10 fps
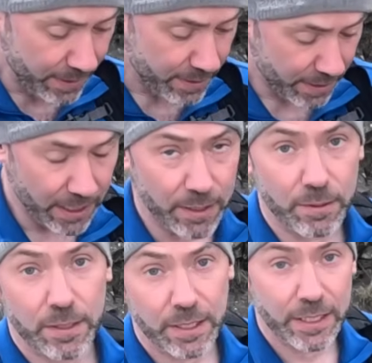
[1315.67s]
So,
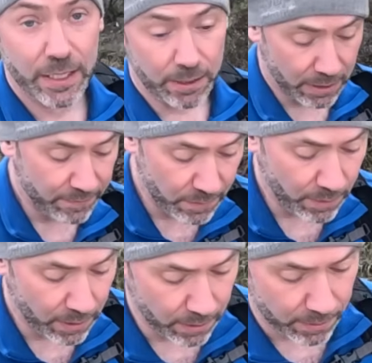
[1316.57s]
you know, if you
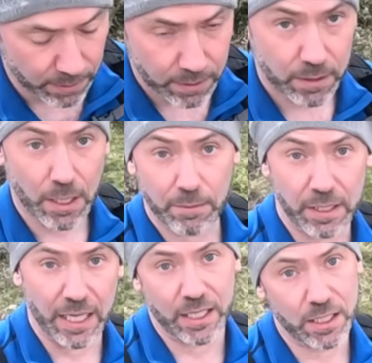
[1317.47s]
are going on a
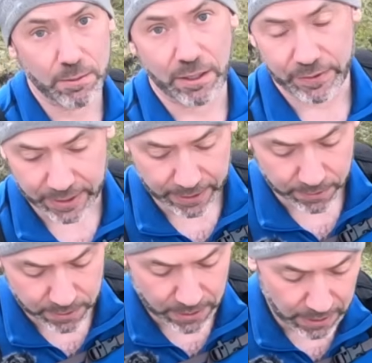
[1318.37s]
hike and you are out in the
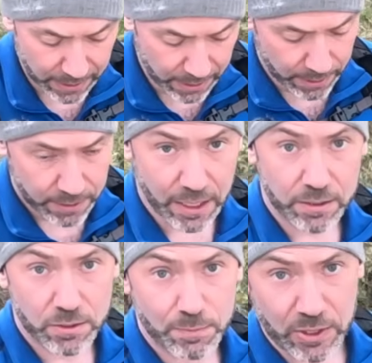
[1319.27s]
hills,
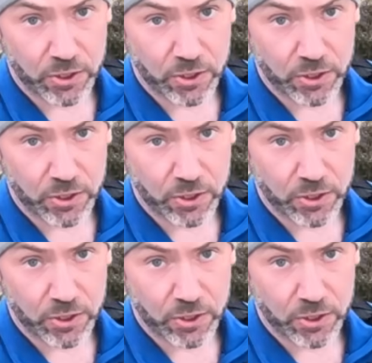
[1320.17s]
then just make